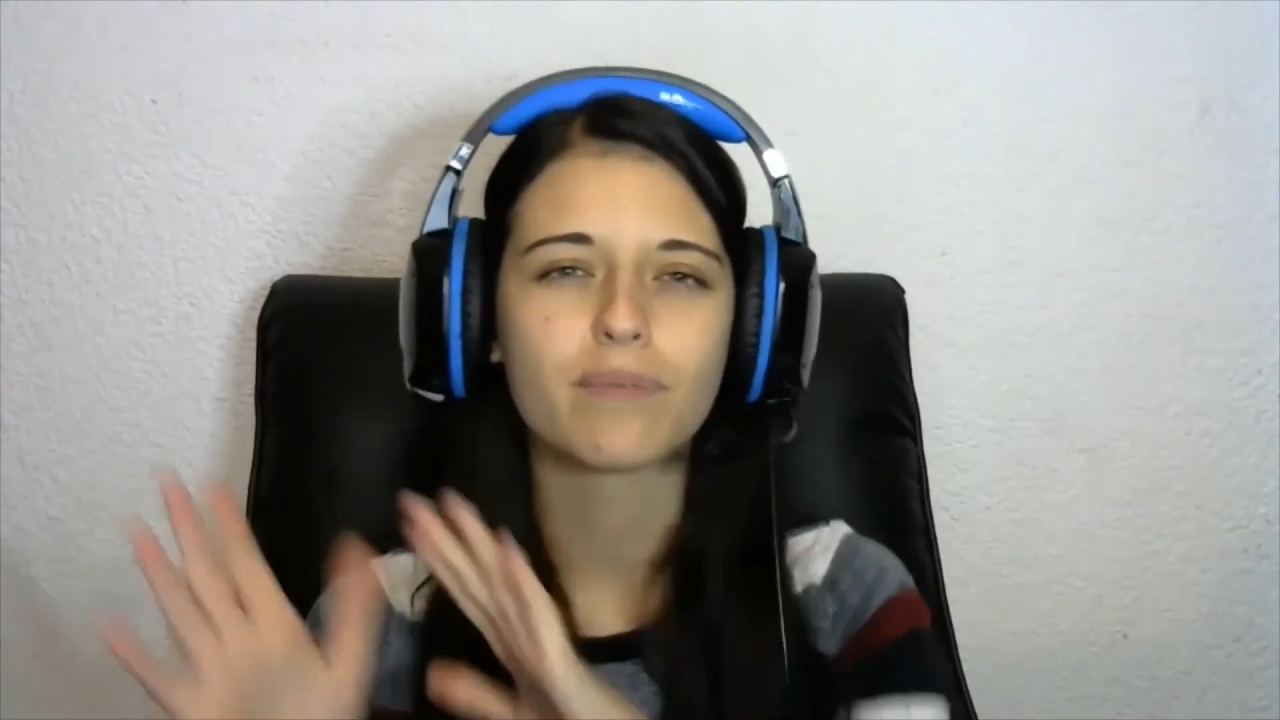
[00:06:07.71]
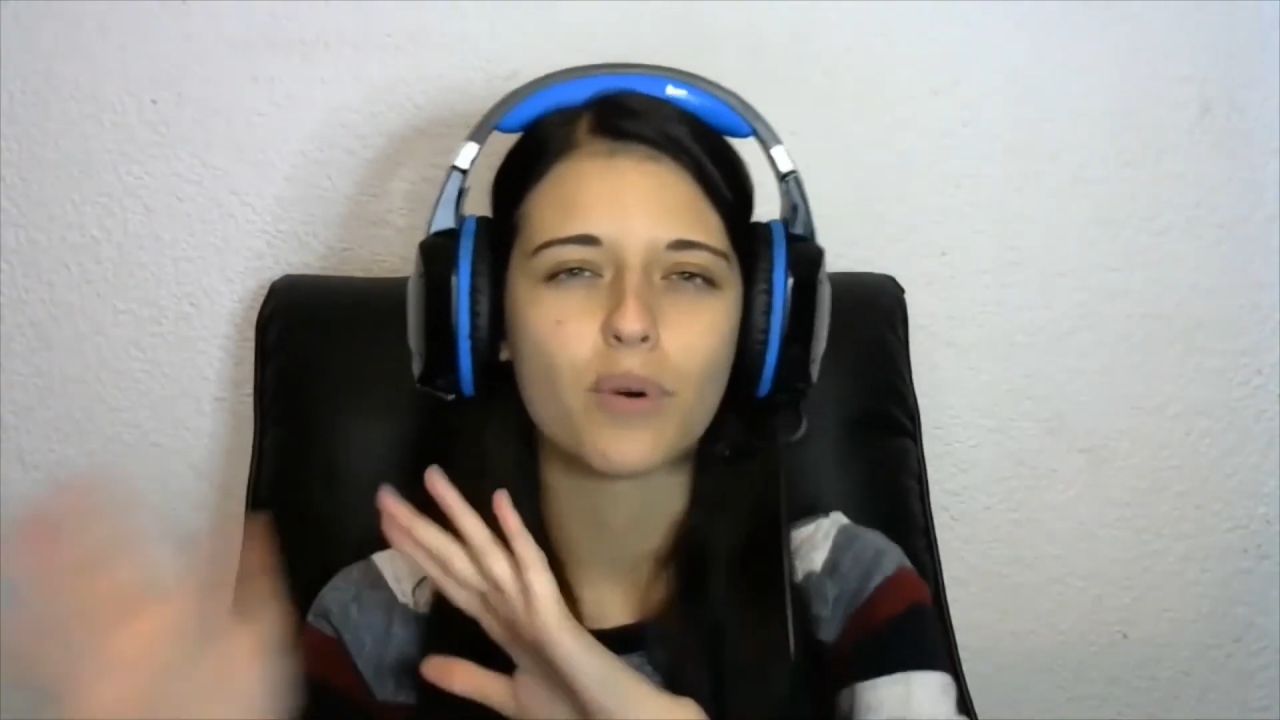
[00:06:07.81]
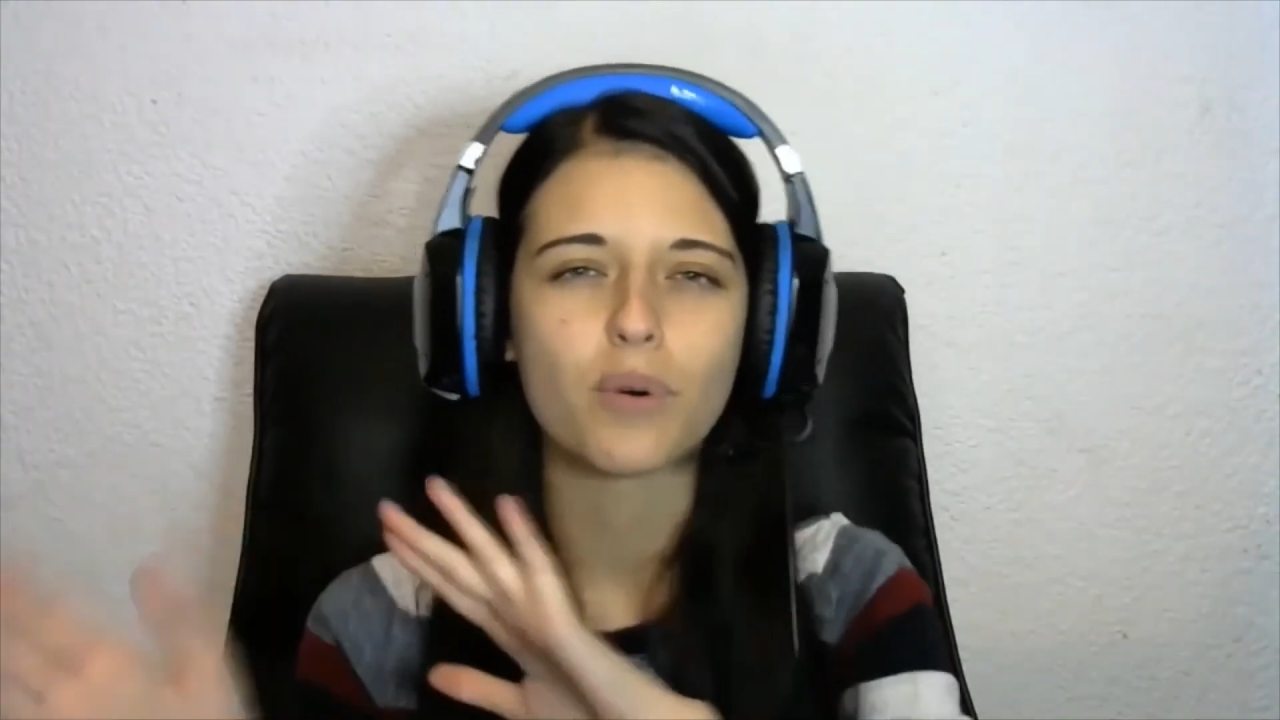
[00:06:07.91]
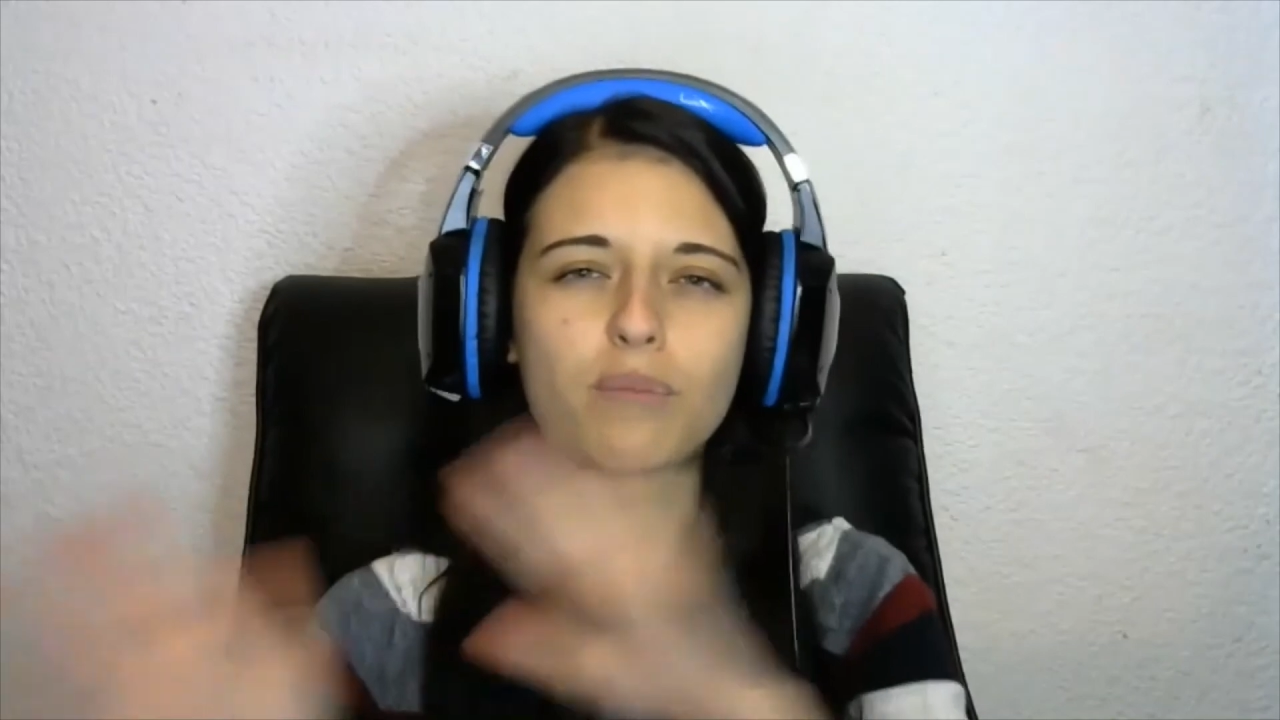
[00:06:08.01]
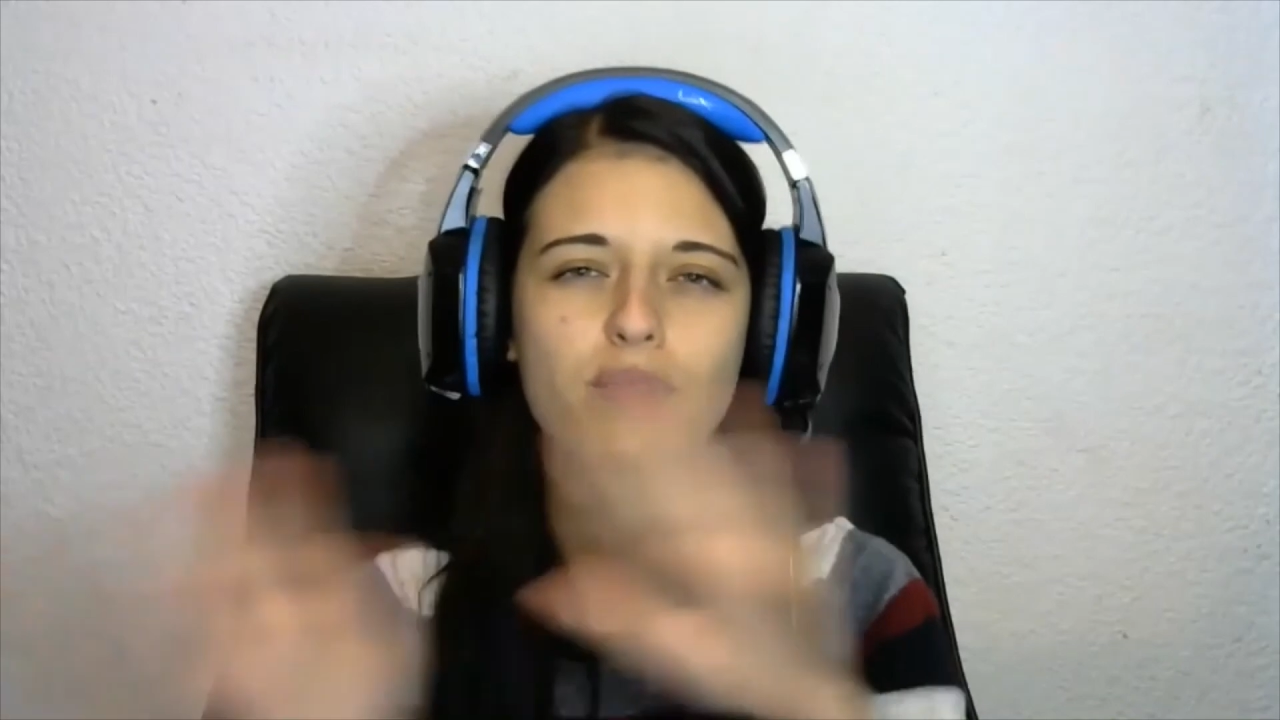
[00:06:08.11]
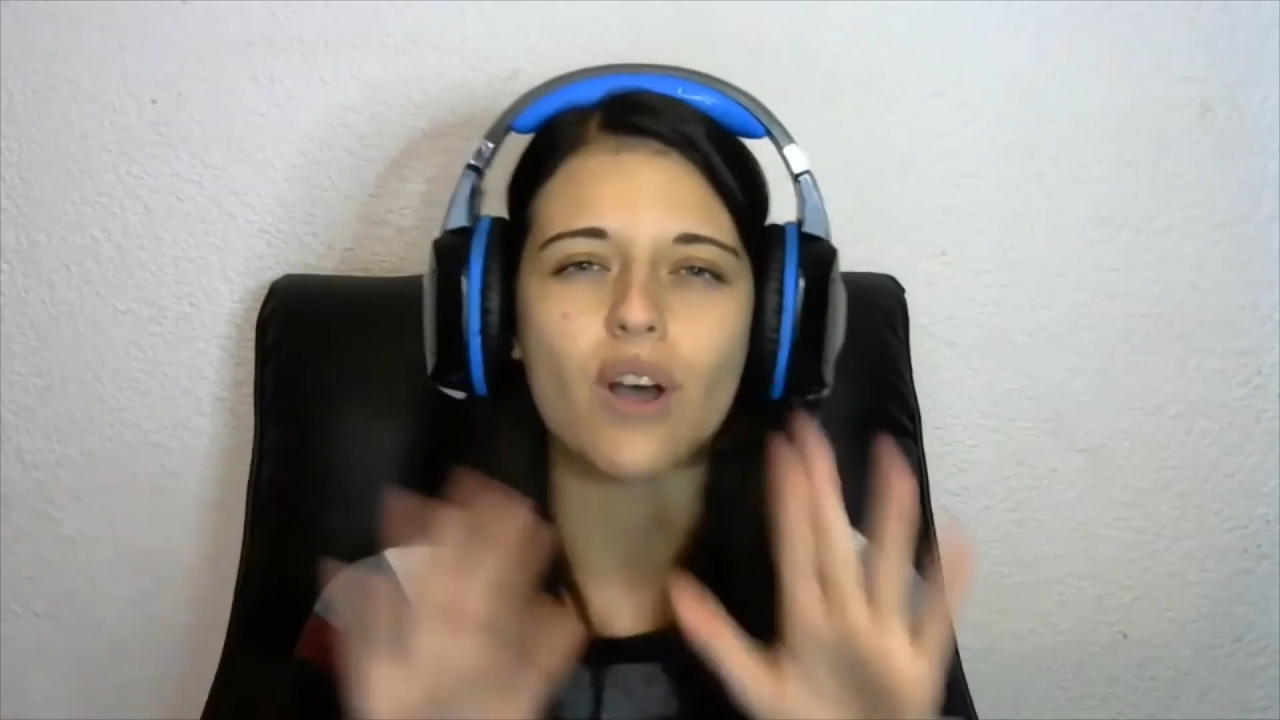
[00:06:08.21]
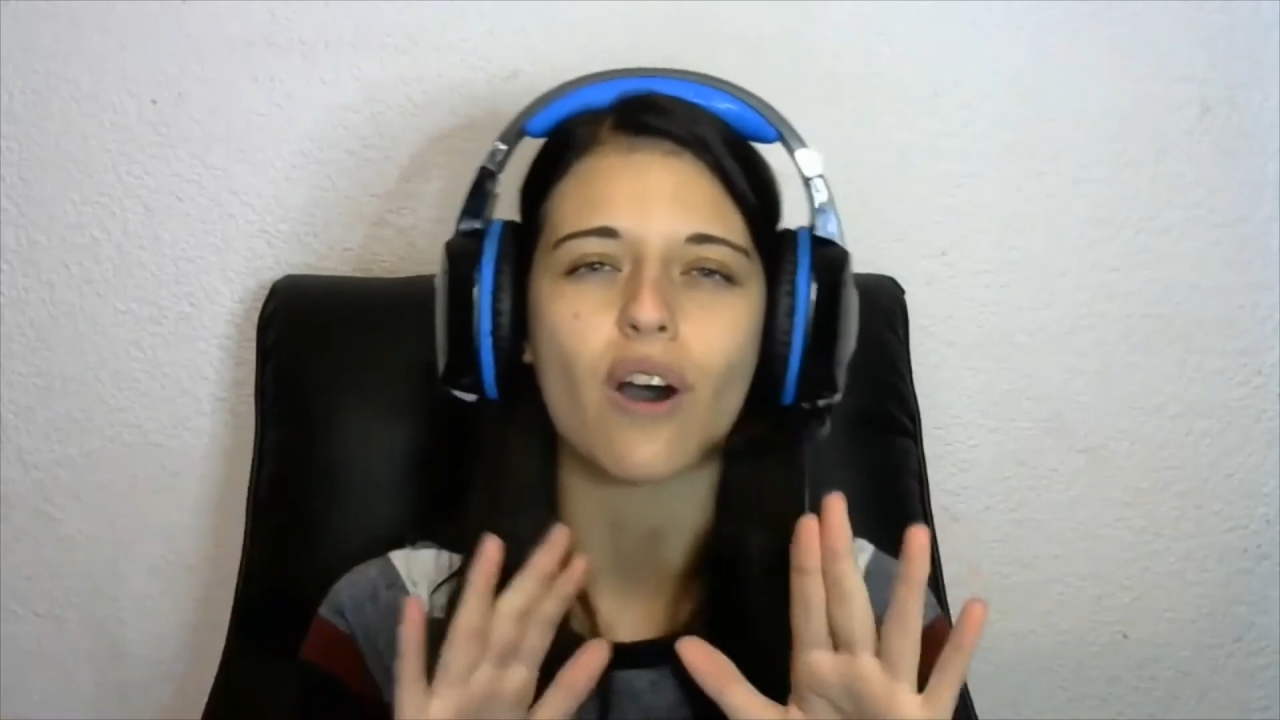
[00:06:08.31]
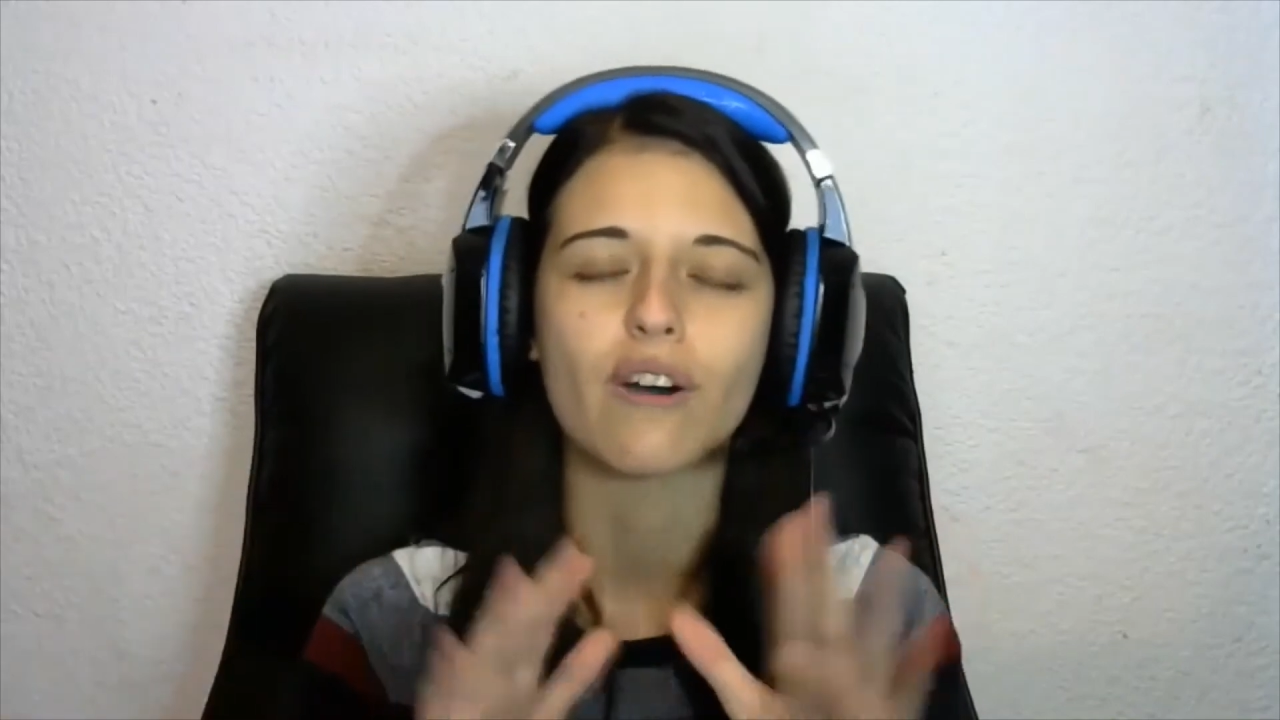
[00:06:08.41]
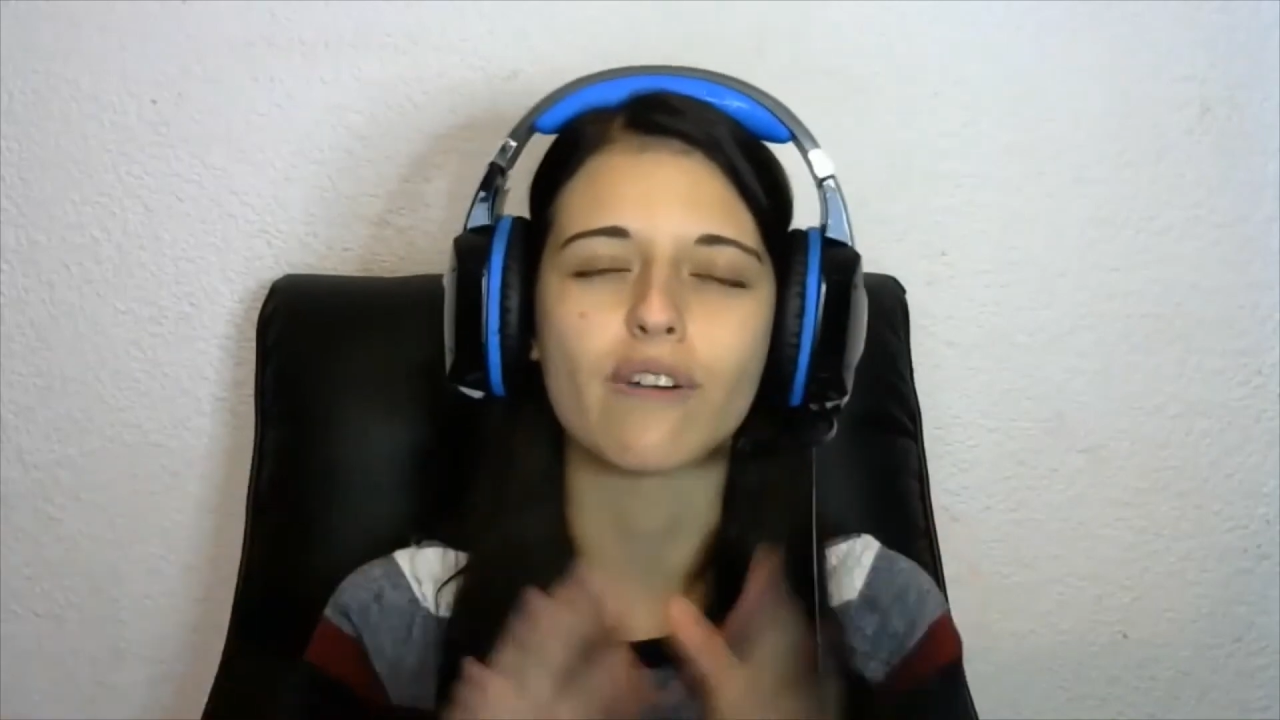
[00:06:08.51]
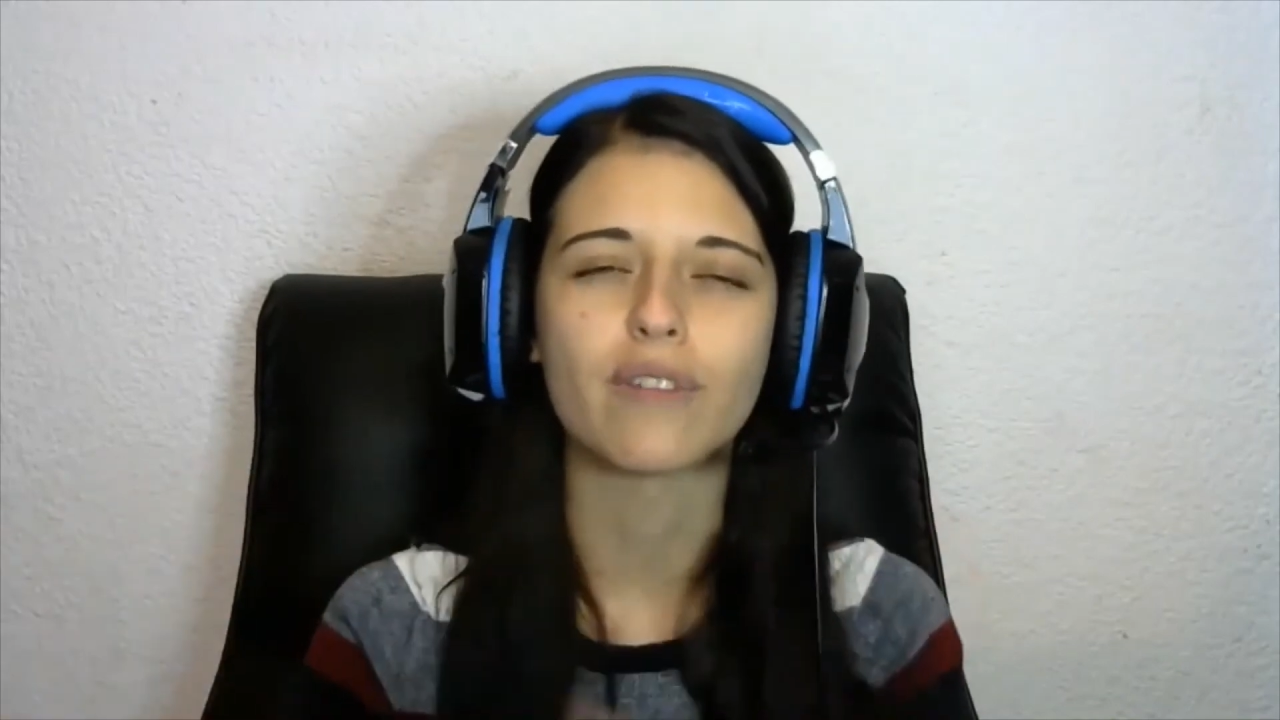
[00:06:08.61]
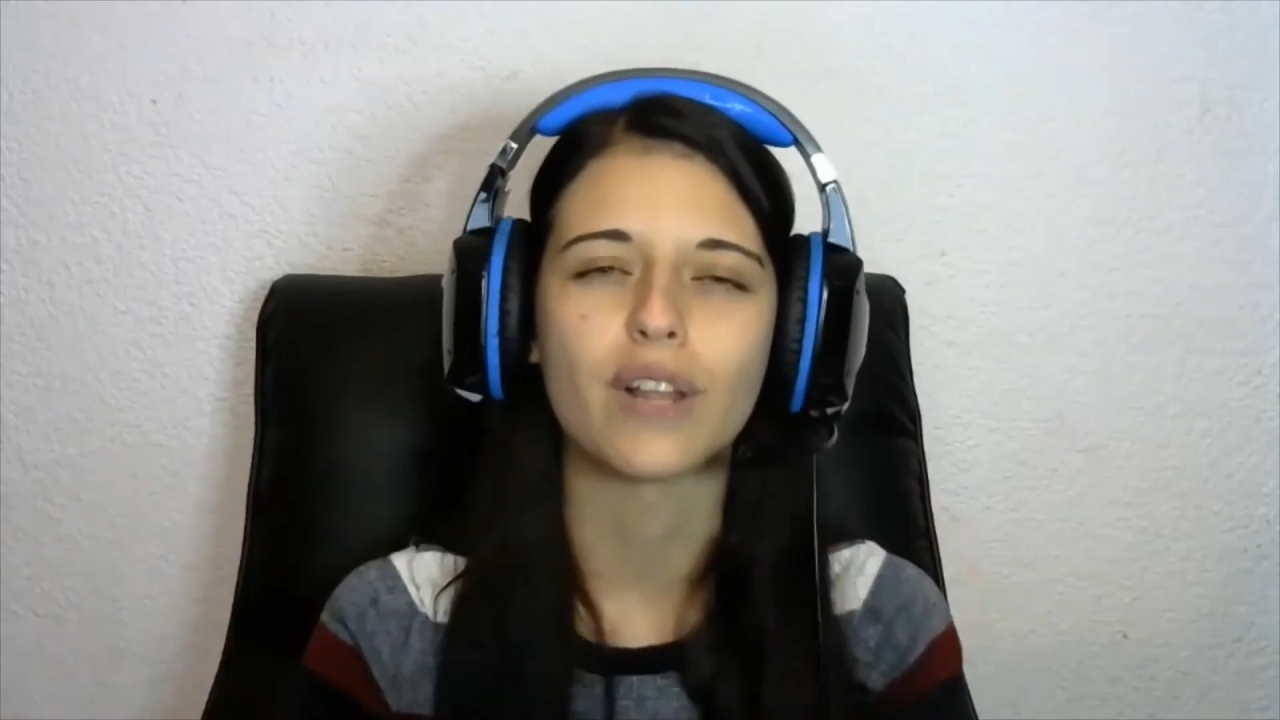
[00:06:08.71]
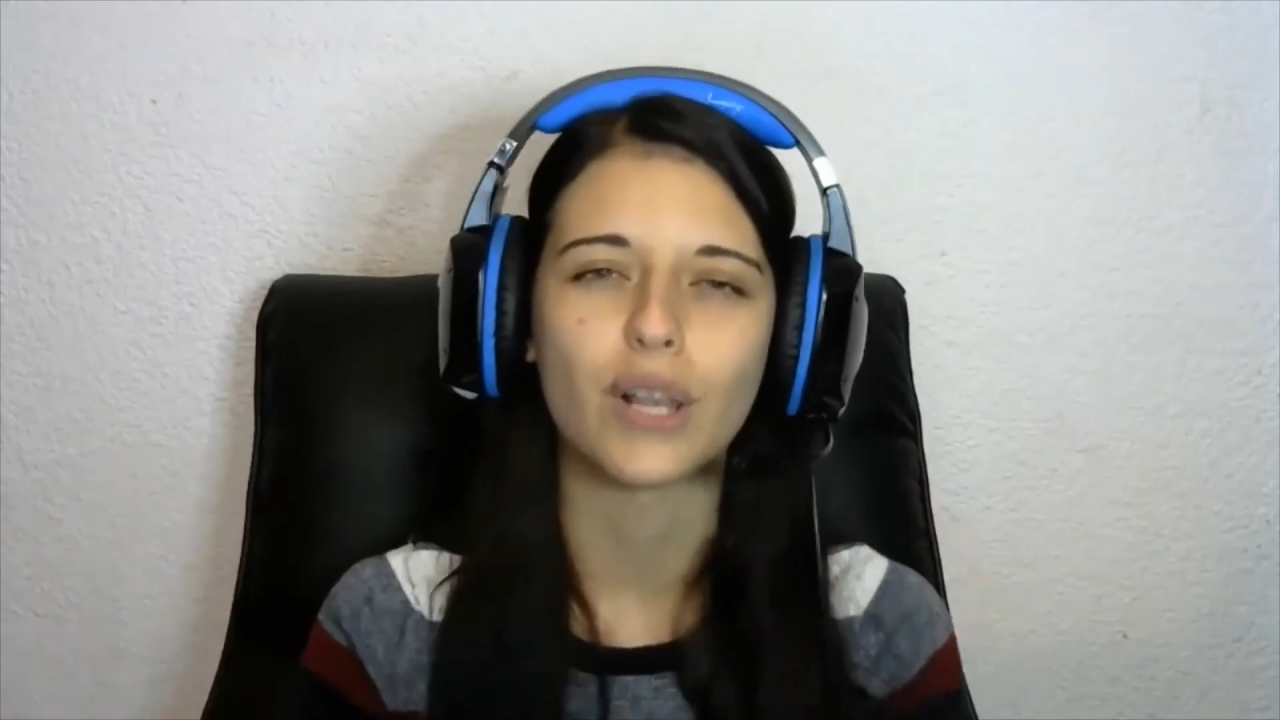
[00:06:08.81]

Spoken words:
forms of